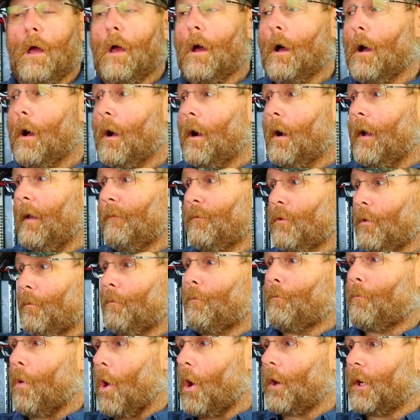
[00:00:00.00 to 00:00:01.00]
Uh, if you're
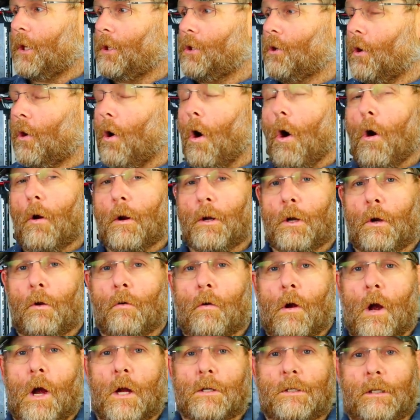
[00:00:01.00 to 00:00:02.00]
parking your car in a
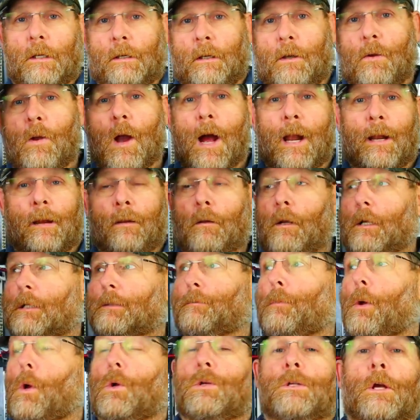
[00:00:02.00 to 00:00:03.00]
garage and you got it
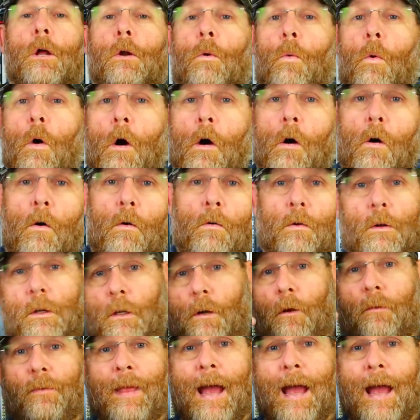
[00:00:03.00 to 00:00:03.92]
exposed on a wall, you know,